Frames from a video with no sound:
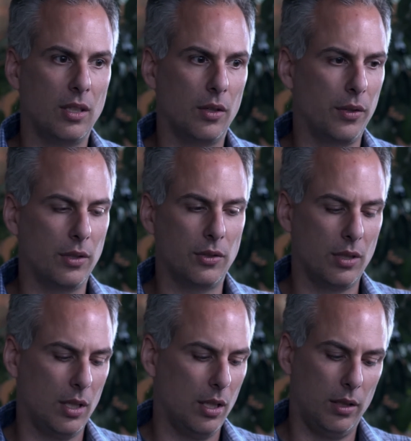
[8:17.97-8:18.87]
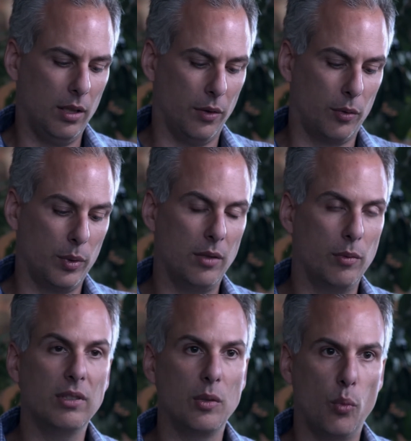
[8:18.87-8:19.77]
There's 3
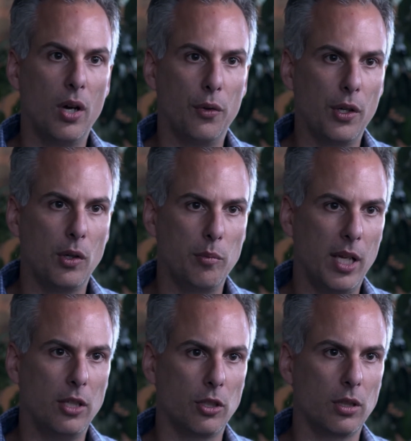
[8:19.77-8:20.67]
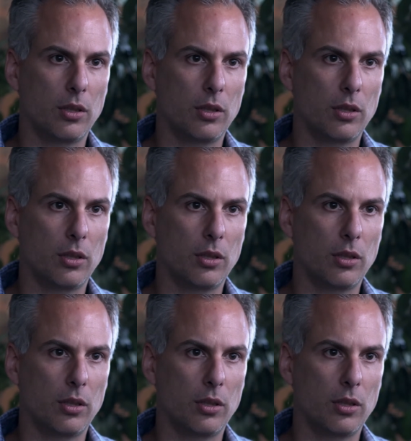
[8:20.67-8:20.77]
really well-known major